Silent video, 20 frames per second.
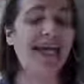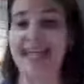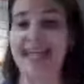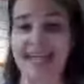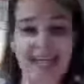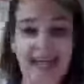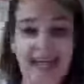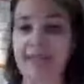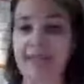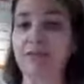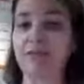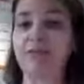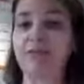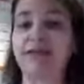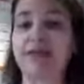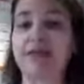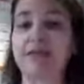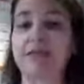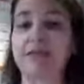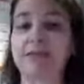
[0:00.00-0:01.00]
I can't eat anything
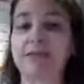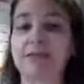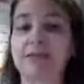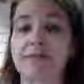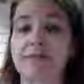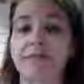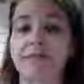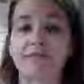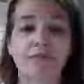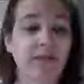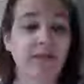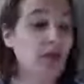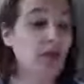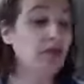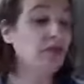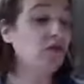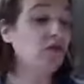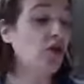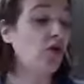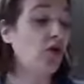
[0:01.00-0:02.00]
with a face.
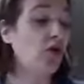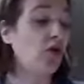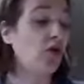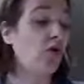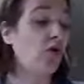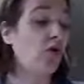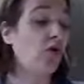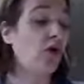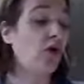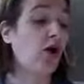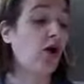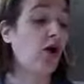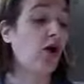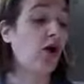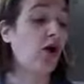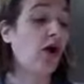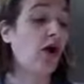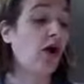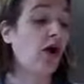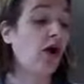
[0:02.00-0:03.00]
So
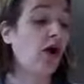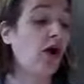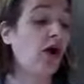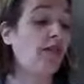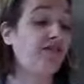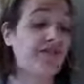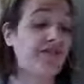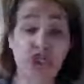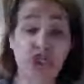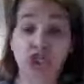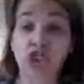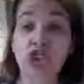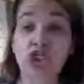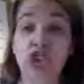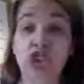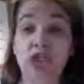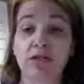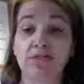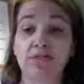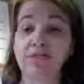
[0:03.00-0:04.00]
a
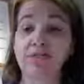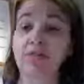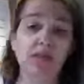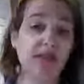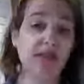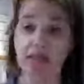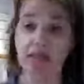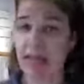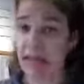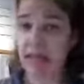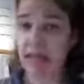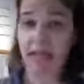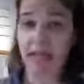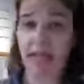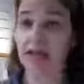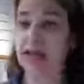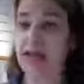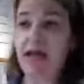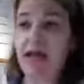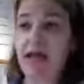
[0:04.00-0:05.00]
fish,
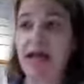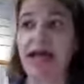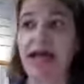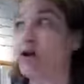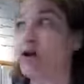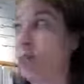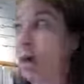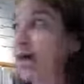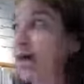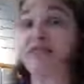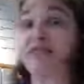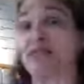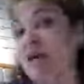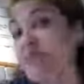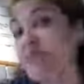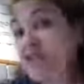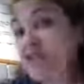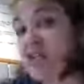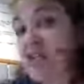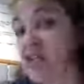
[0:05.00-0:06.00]
I don't mind
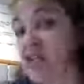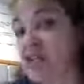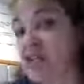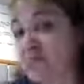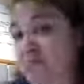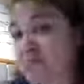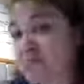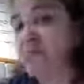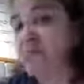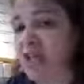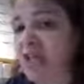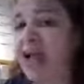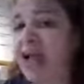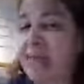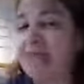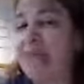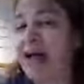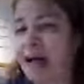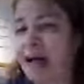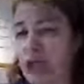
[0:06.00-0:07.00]
some fish.
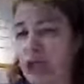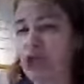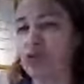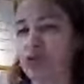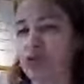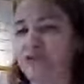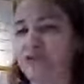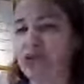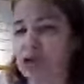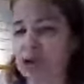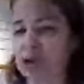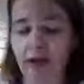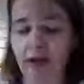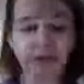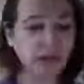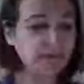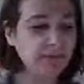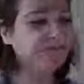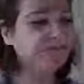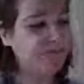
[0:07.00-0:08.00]
I'm not a huge fish
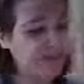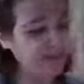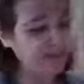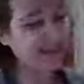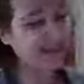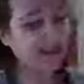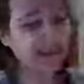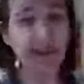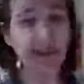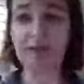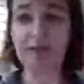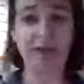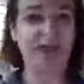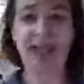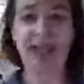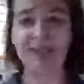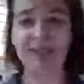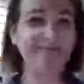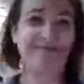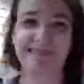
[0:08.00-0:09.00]
lover. It's
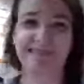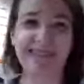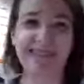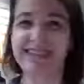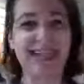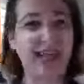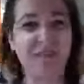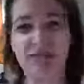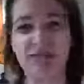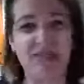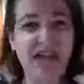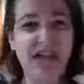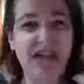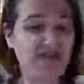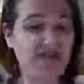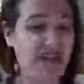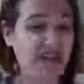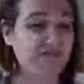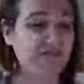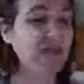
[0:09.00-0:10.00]
like salmon,
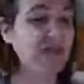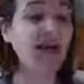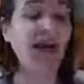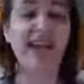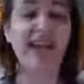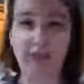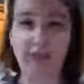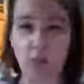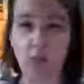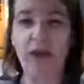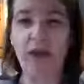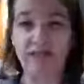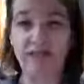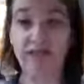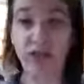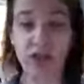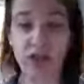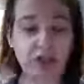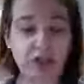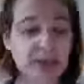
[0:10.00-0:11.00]
not a fan. I like the
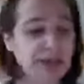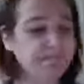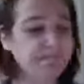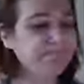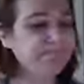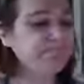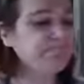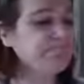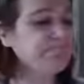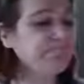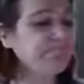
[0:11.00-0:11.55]
white fishes.